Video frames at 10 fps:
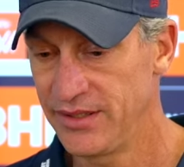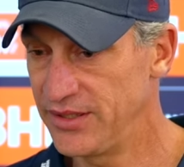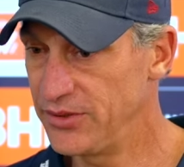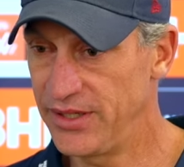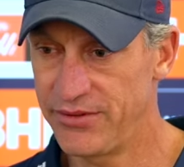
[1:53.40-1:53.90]

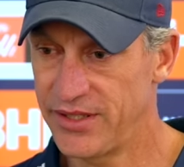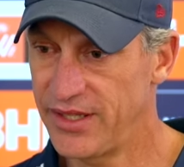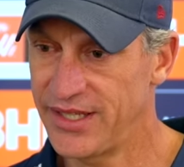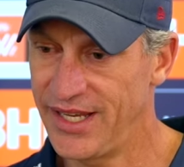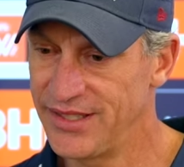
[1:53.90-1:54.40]
doing everything
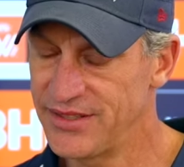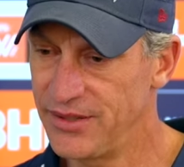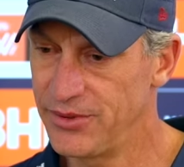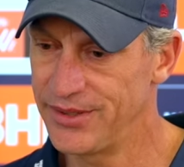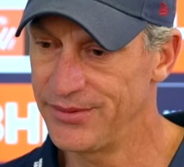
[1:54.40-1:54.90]
they can,
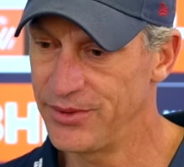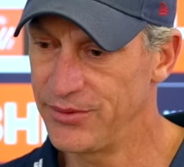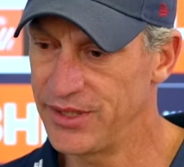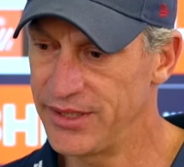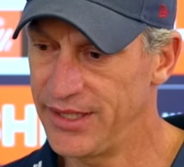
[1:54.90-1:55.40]
so we're
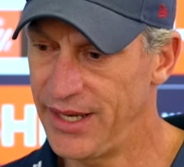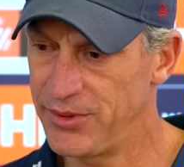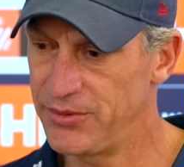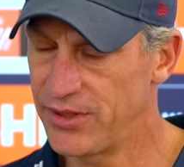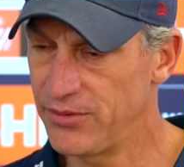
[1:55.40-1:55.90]
really
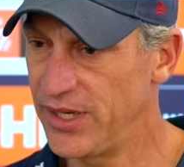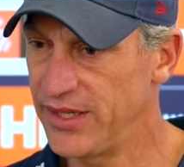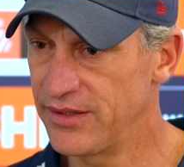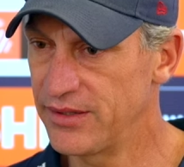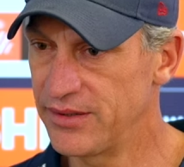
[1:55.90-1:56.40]
happy with the way
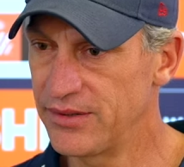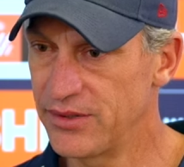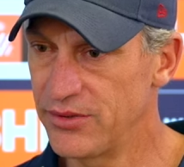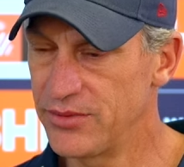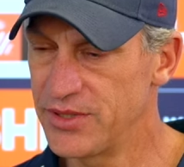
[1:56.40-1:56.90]
that
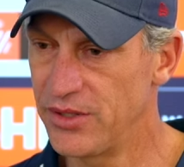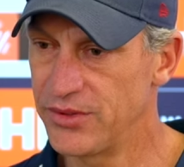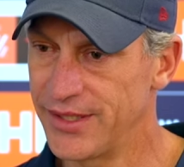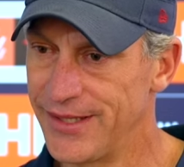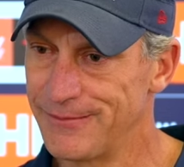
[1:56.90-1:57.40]
the group's
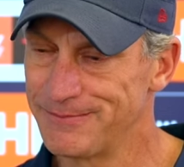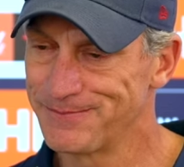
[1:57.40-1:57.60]
holding together.